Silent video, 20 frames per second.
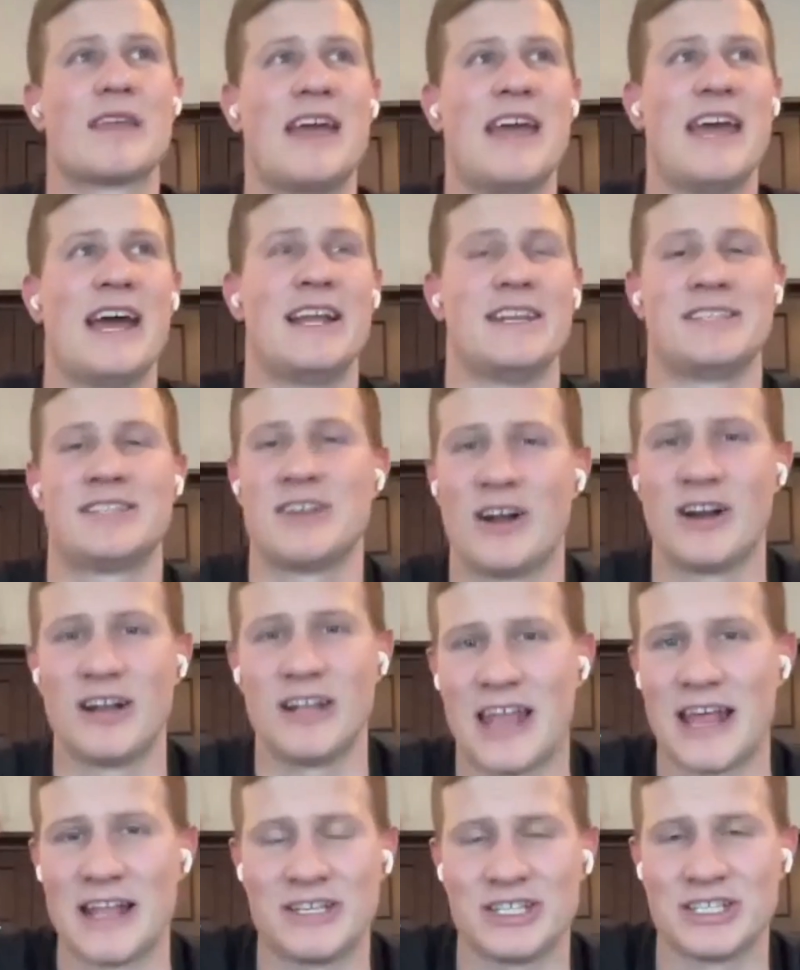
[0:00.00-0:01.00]
and
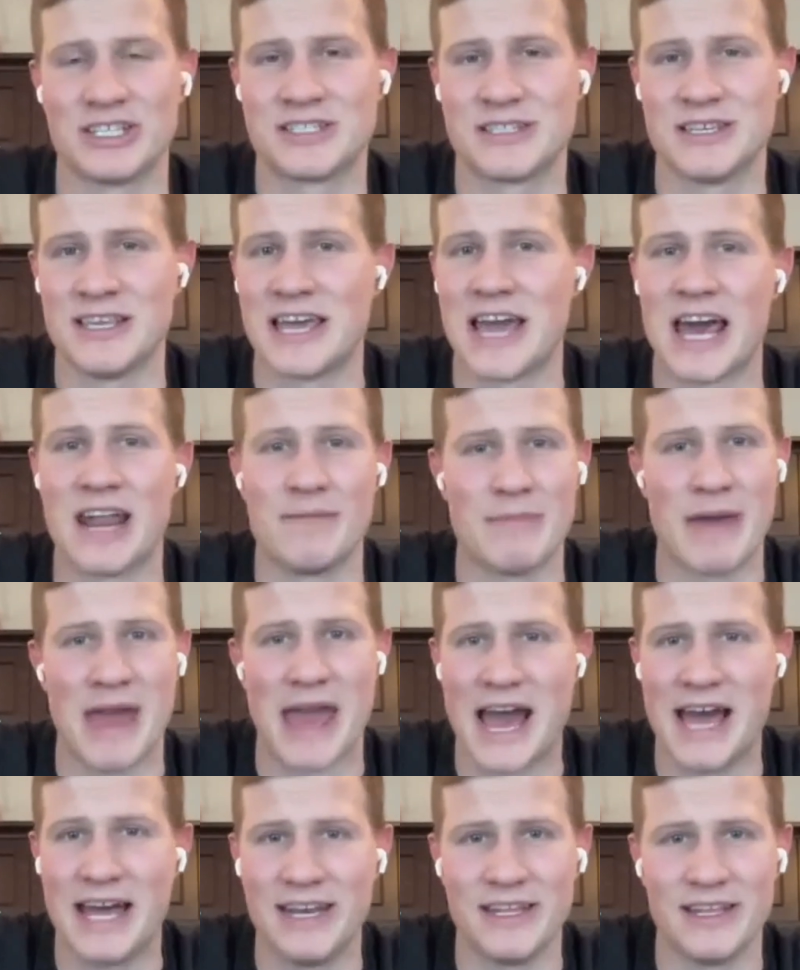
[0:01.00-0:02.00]
started like just you got a
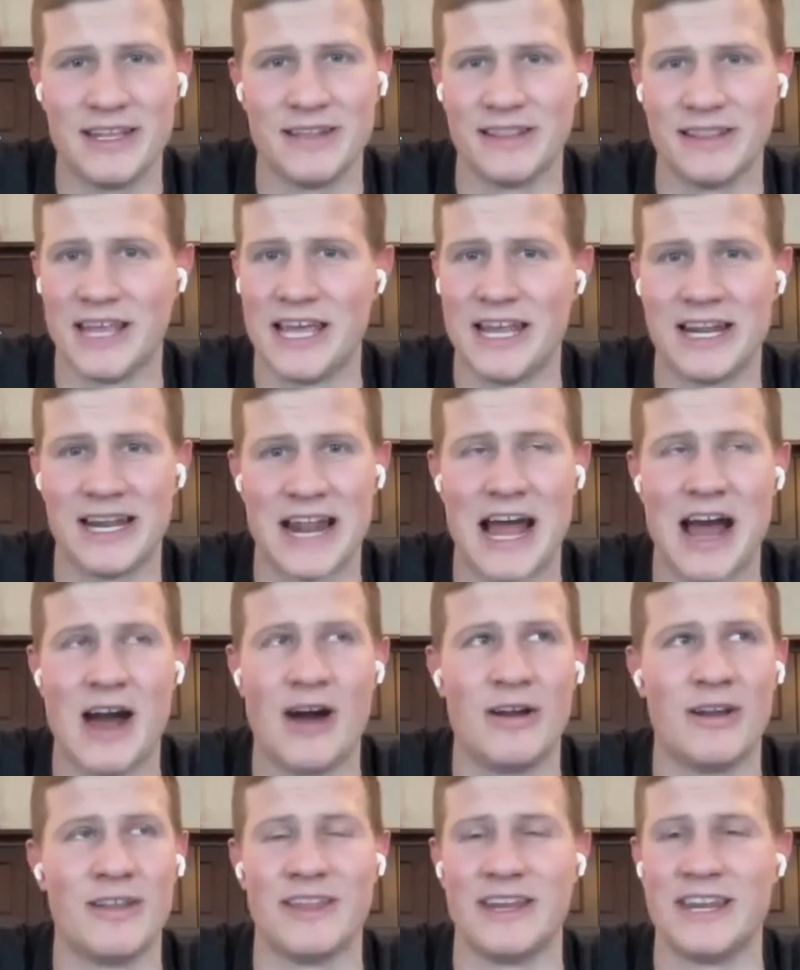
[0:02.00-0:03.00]
mat, laid it
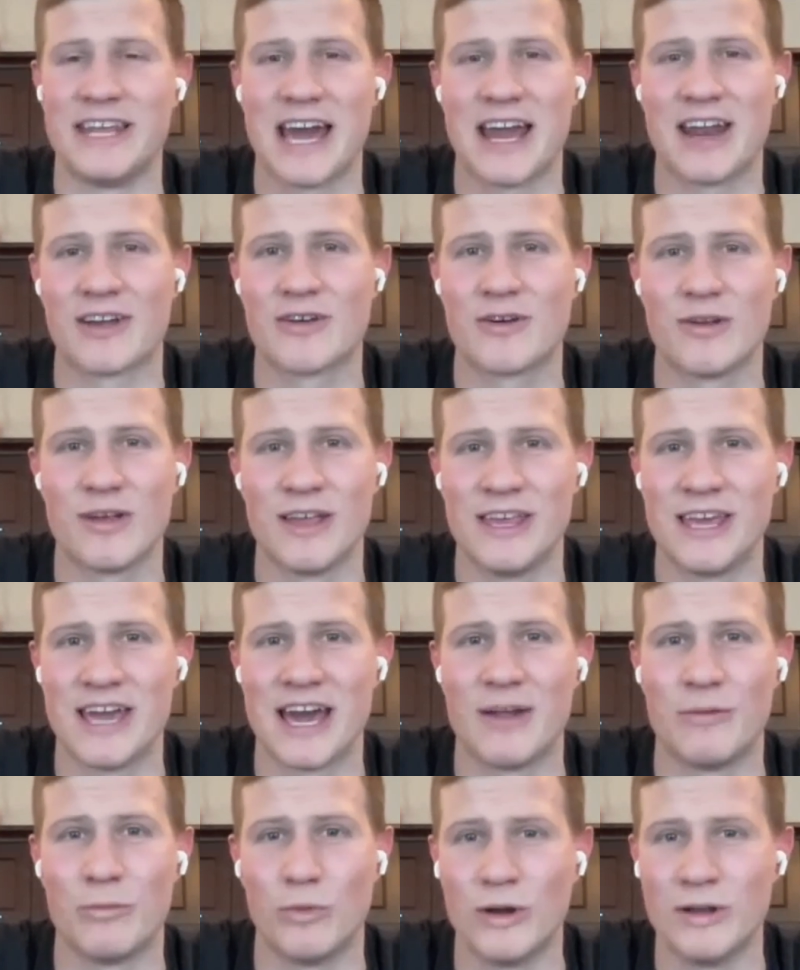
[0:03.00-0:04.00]
out, and then you
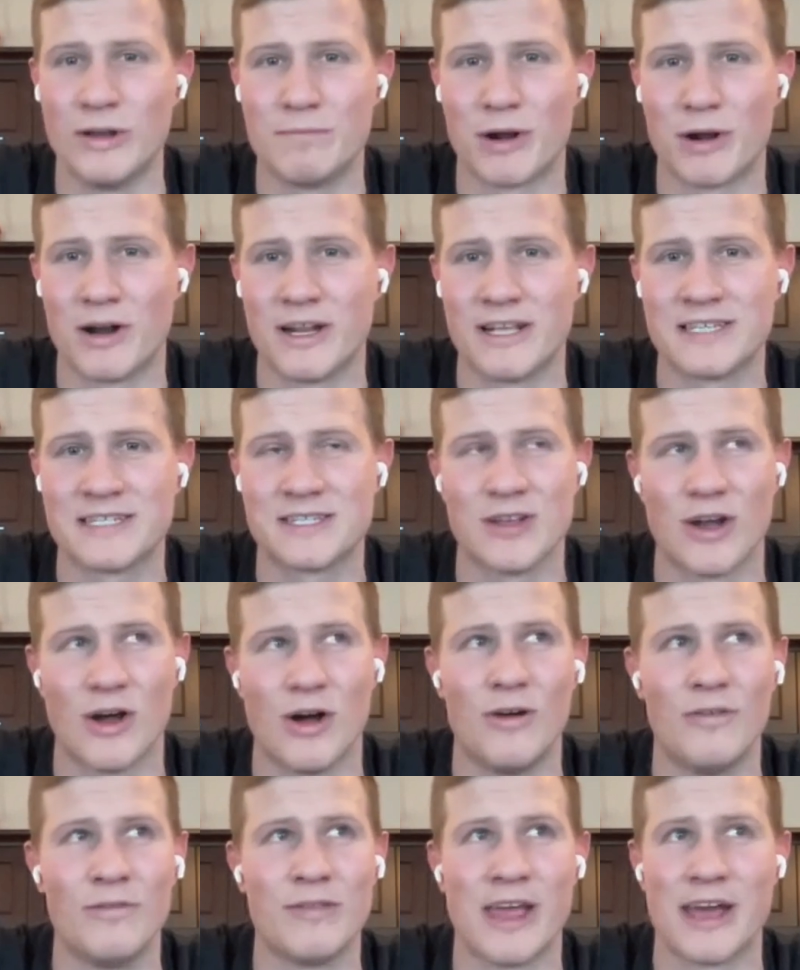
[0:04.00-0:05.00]
got a wood burning
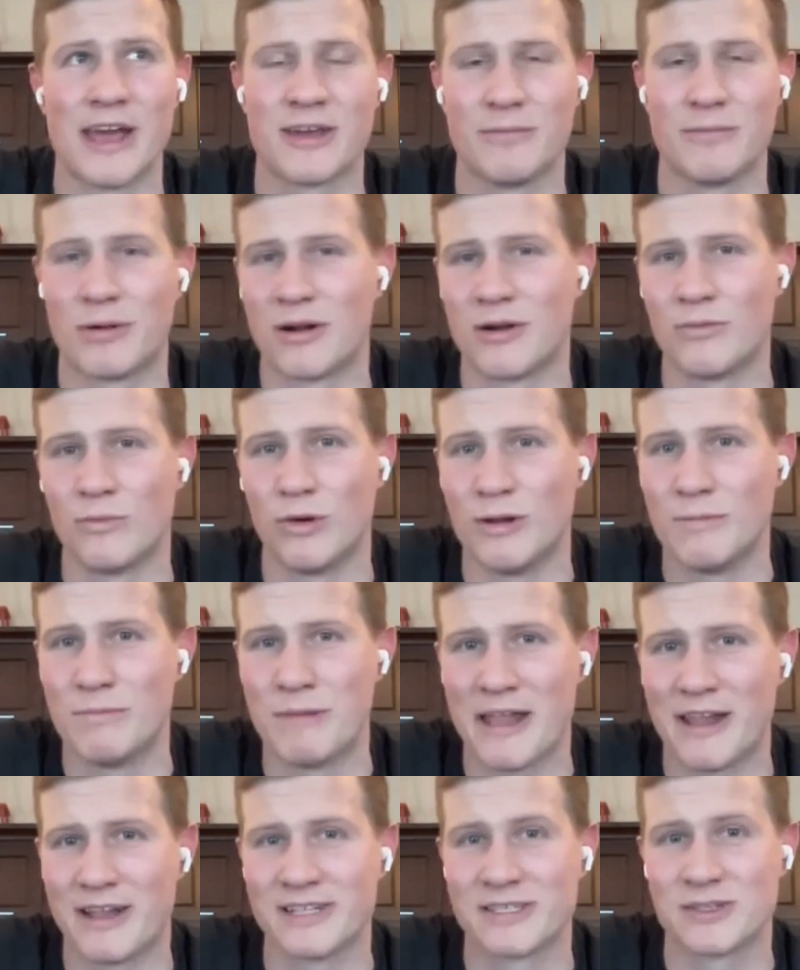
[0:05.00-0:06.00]
stove that could burn wood
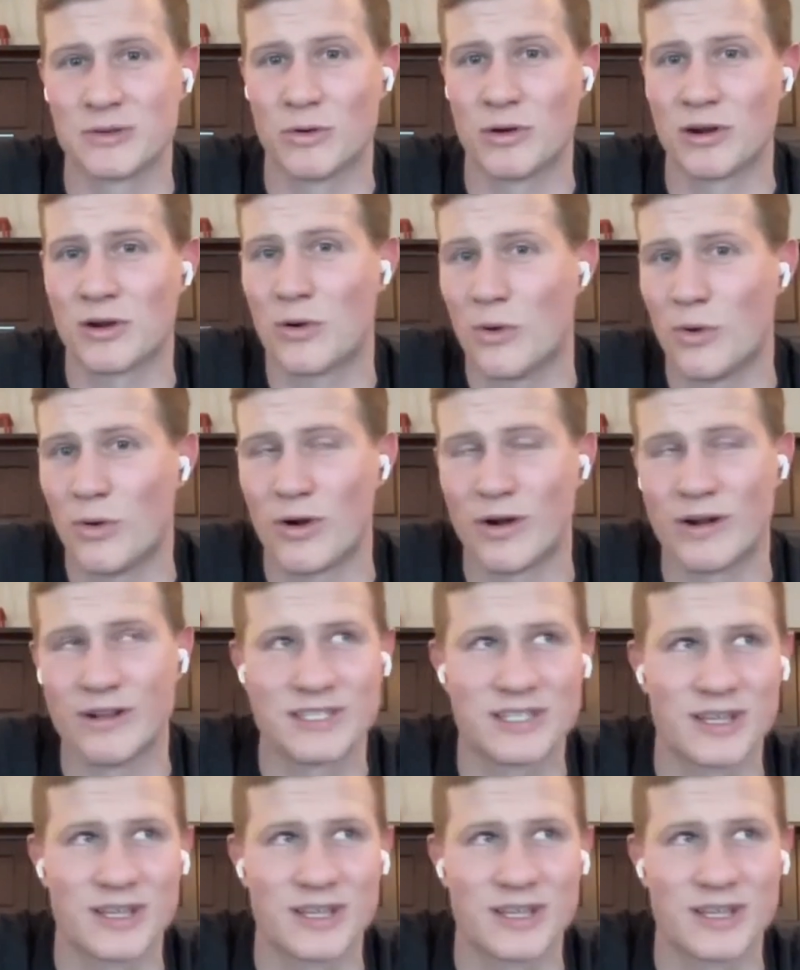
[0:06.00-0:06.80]
pellets or corn.